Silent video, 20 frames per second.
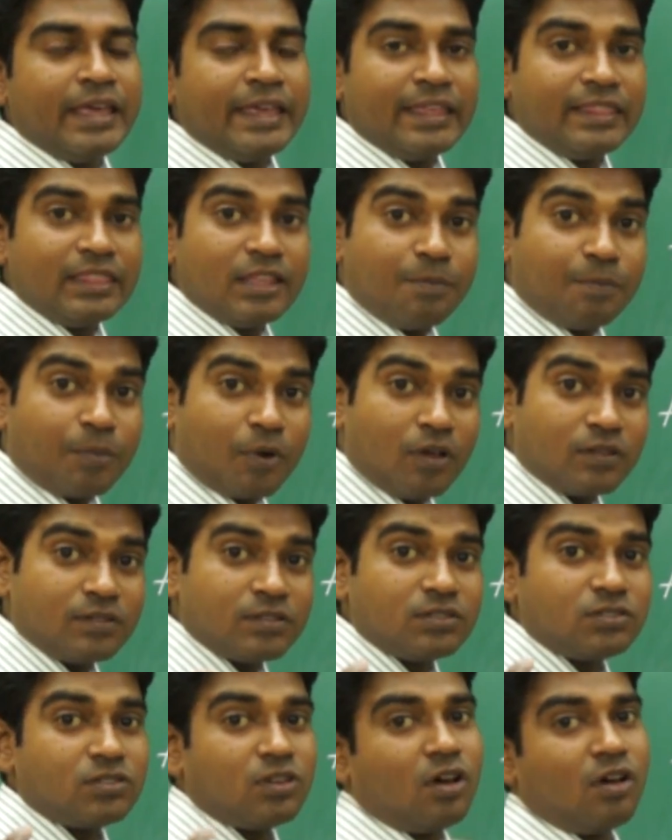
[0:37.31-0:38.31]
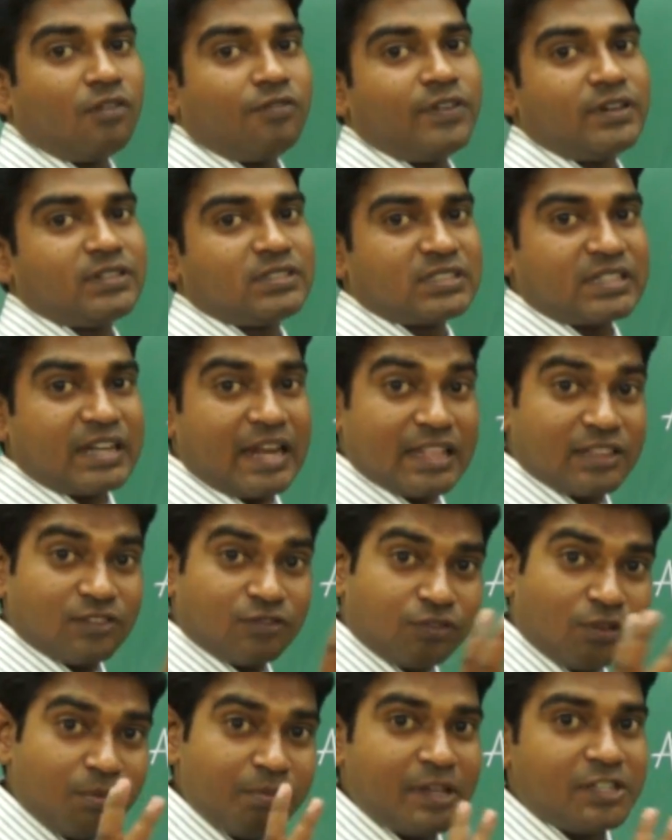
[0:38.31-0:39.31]
In the process of its
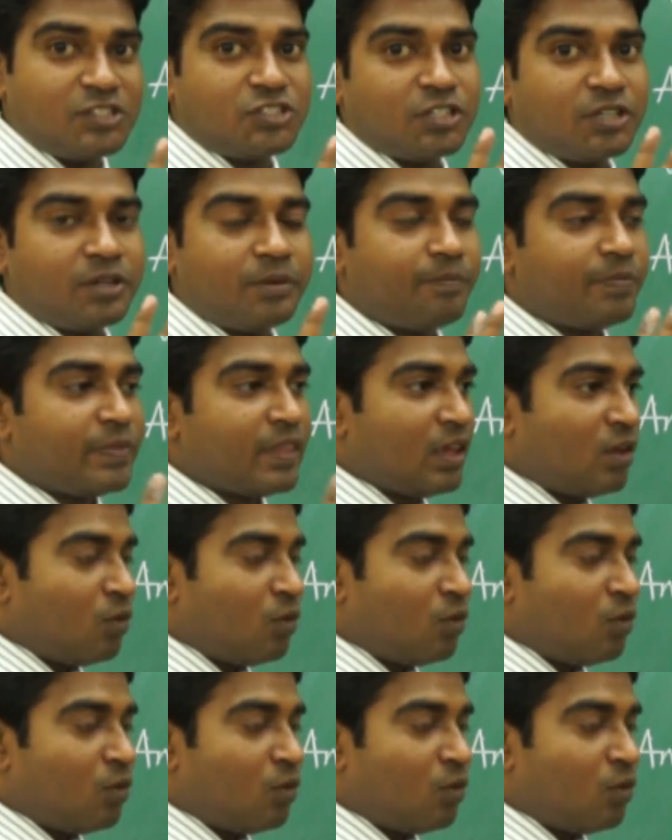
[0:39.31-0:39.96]
transformation,